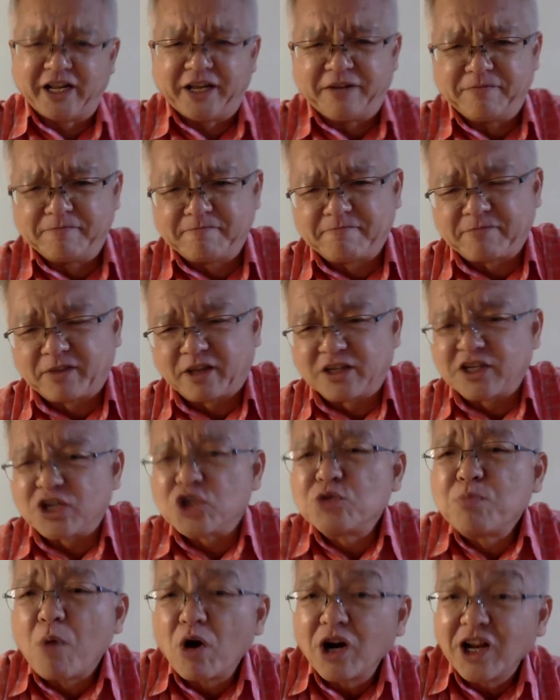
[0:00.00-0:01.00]
Lake. It's a
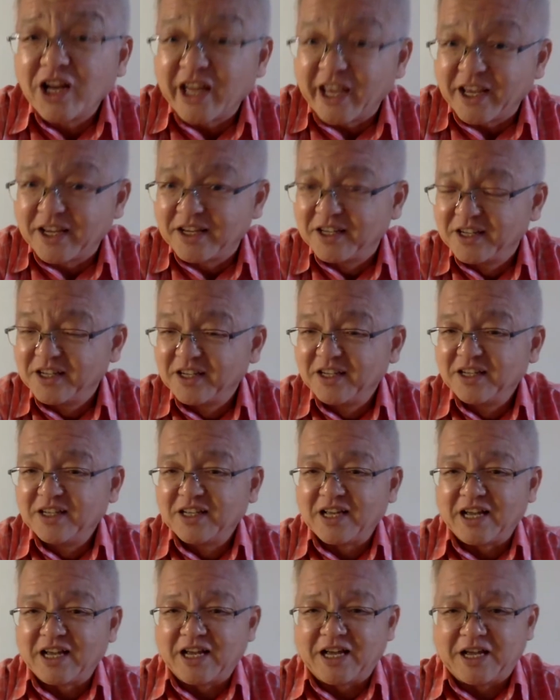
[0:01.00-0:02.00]
smaller lake.
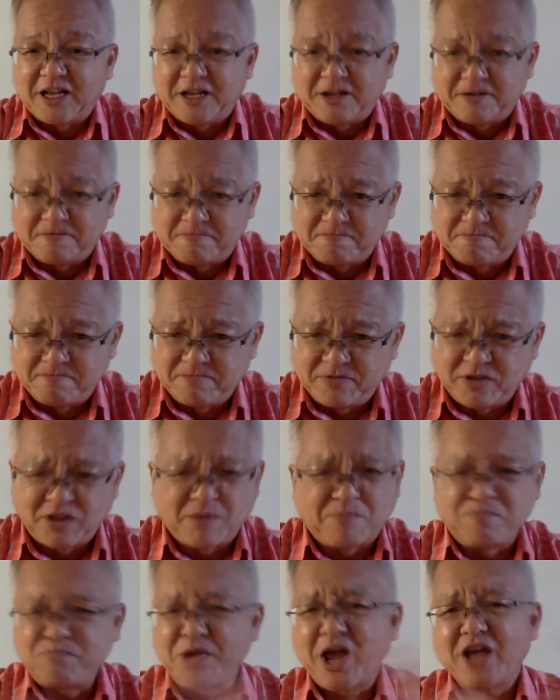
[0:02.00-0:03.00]
The
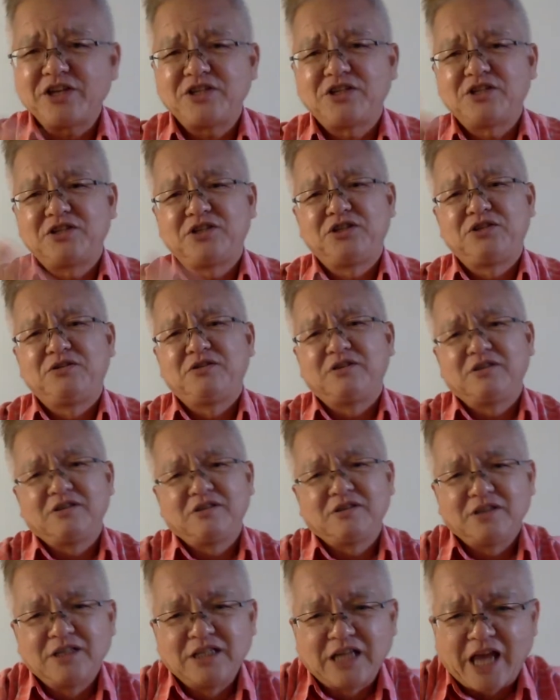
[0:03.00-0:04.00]
best
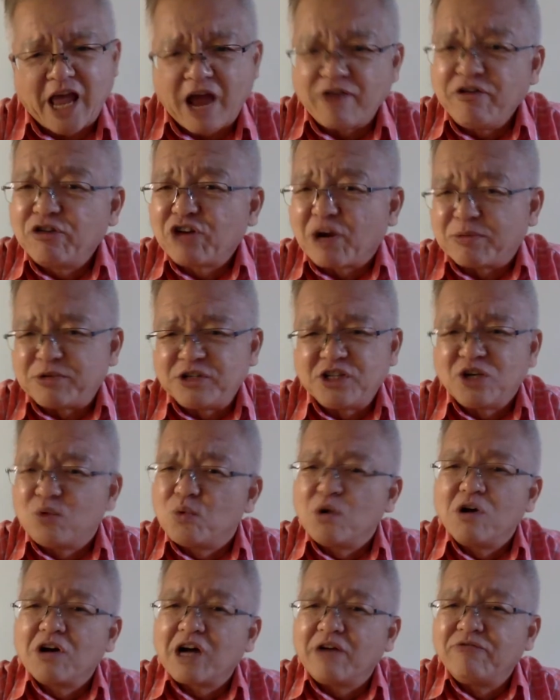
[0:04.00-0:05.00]
hairy crabs in the
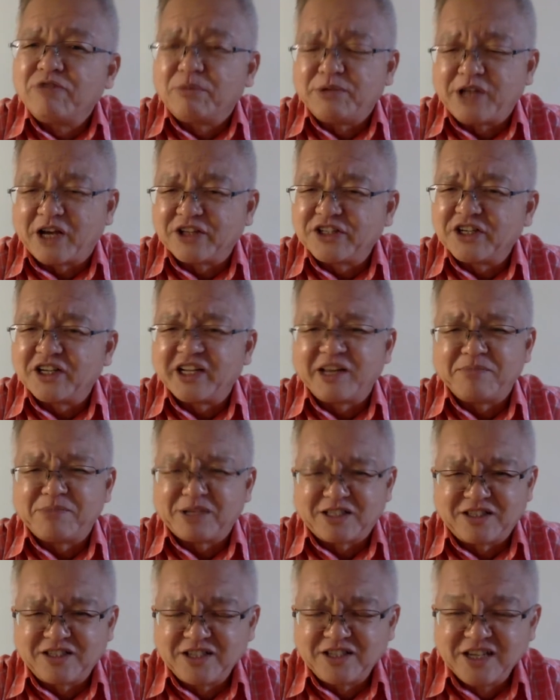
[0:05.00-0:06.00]
world come from Yangcheng Lake,
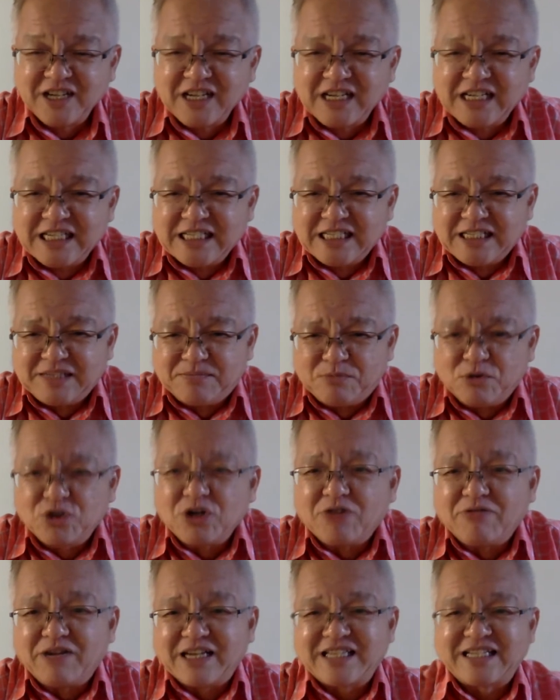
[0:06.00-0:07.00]
but most
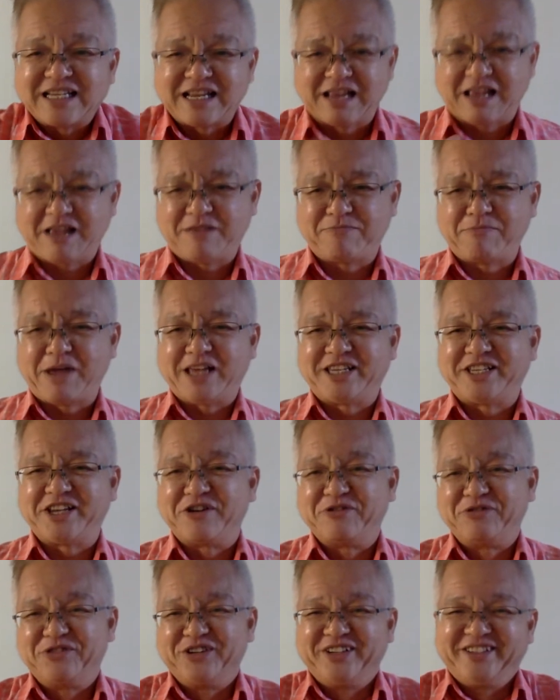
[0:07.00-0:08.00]
of us,
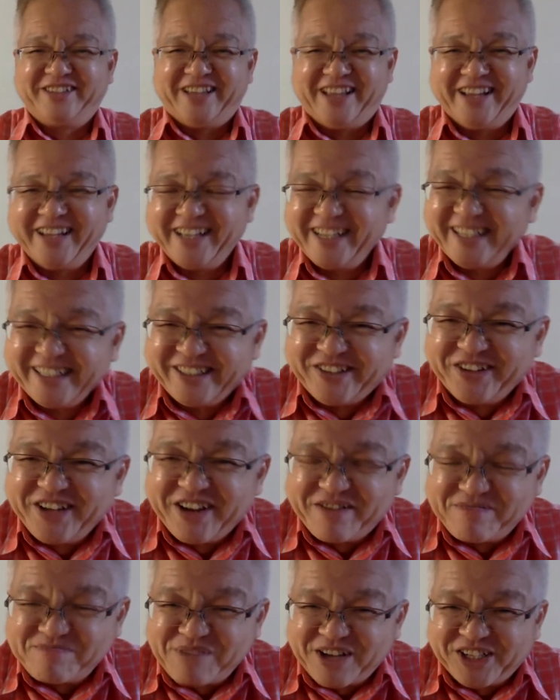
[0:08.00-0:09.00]
myself, don't
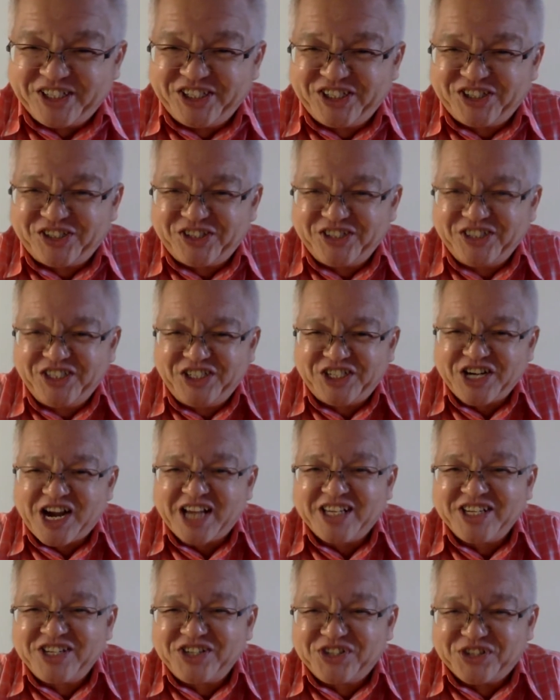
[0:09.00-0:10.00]
have much
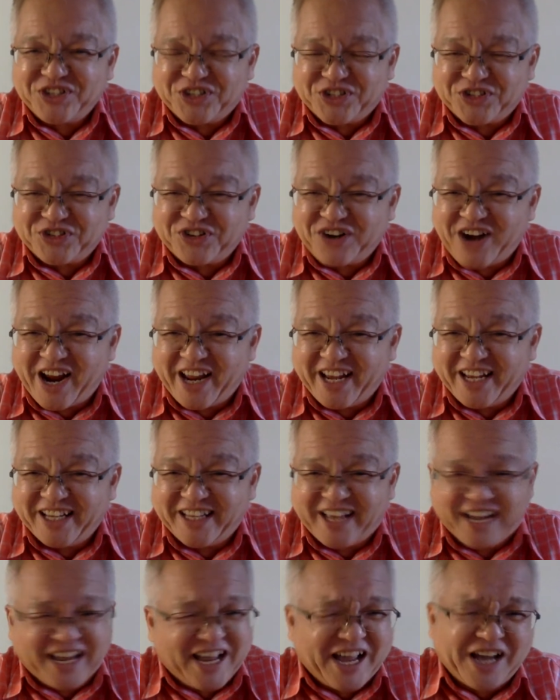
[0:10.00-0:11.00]
chance to try
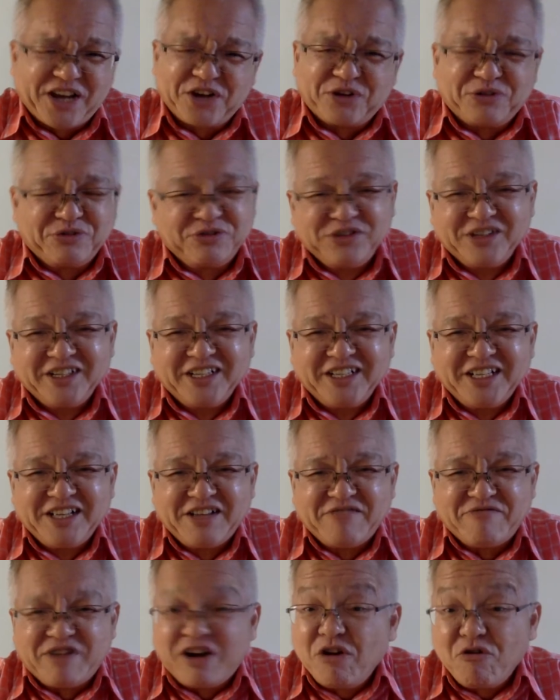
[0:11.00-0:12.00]
that kind of
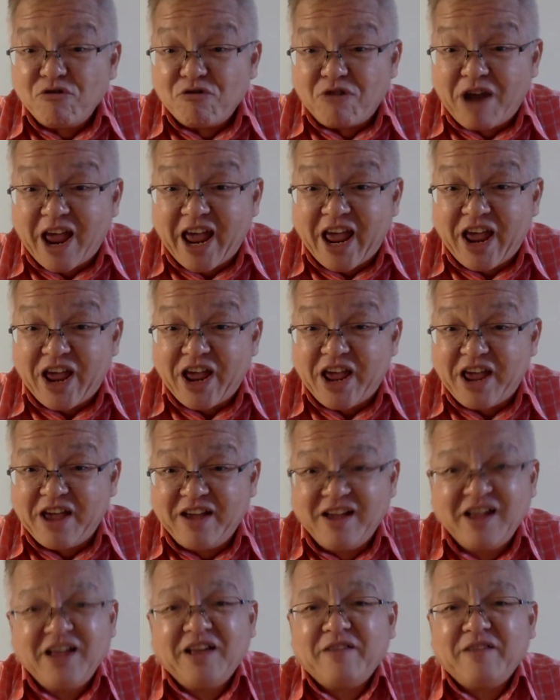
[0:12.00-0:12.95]
very rare.